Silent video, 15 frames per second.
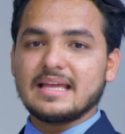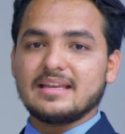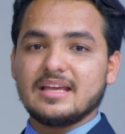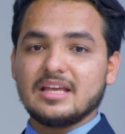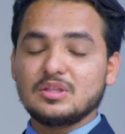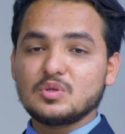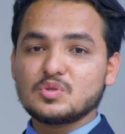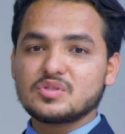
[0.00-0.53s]
than
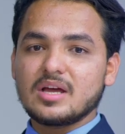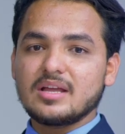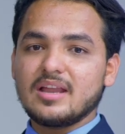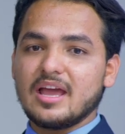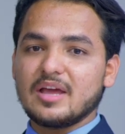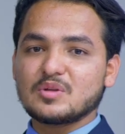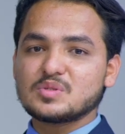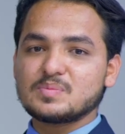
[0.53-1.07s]

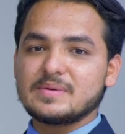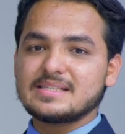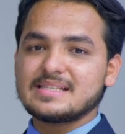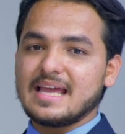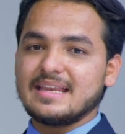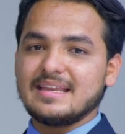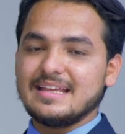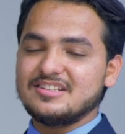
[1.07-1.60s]
Hindustan
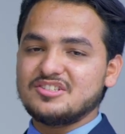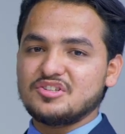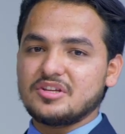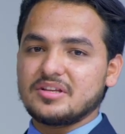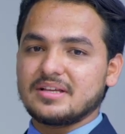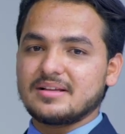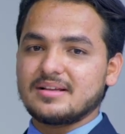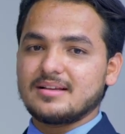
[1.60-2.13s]
Aerospace and
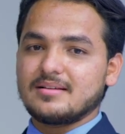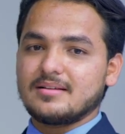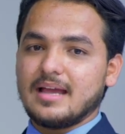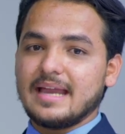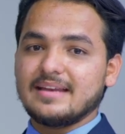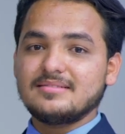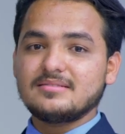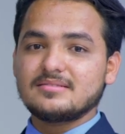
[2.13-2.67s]
Engineering.
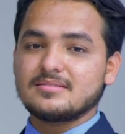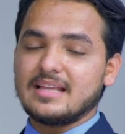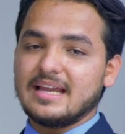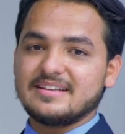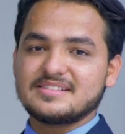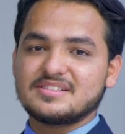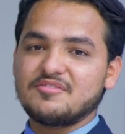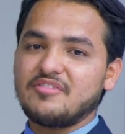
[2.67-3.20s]
And
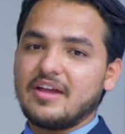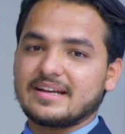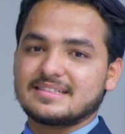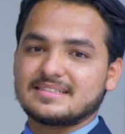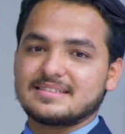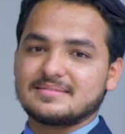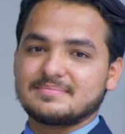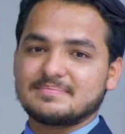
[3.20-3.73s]
that is the fact.